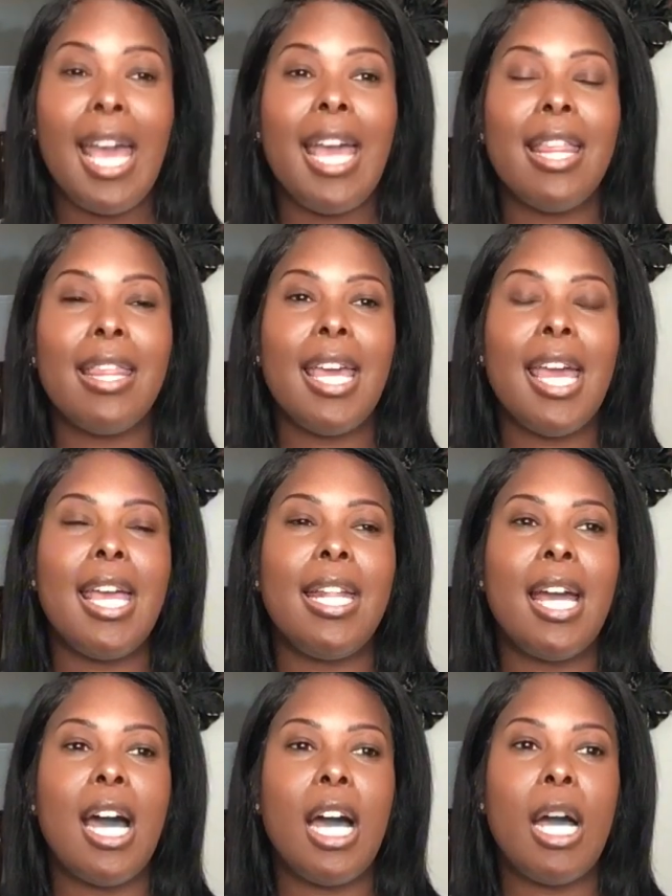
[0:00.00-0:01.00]
And
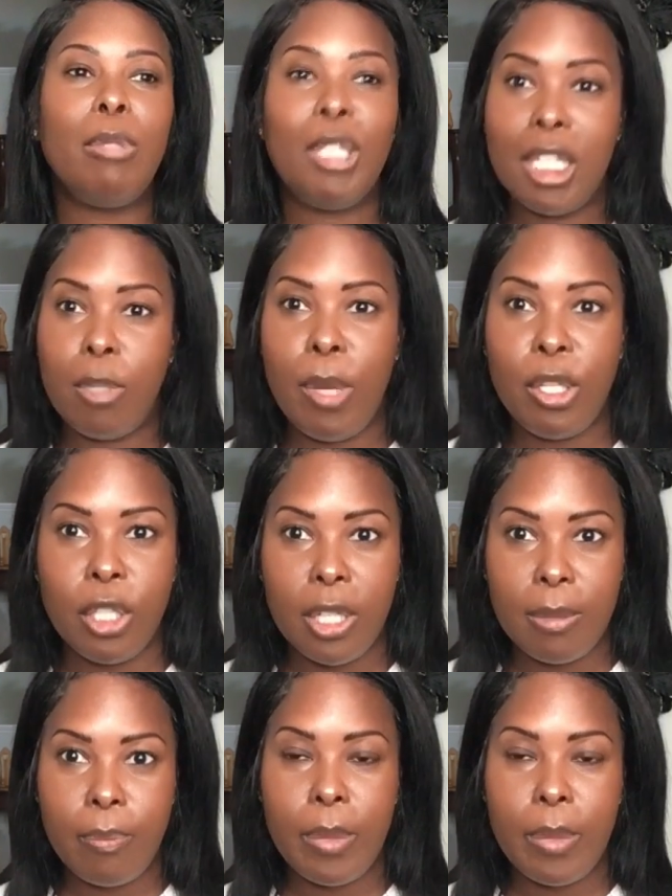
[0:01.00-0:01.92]
then she takes a picture.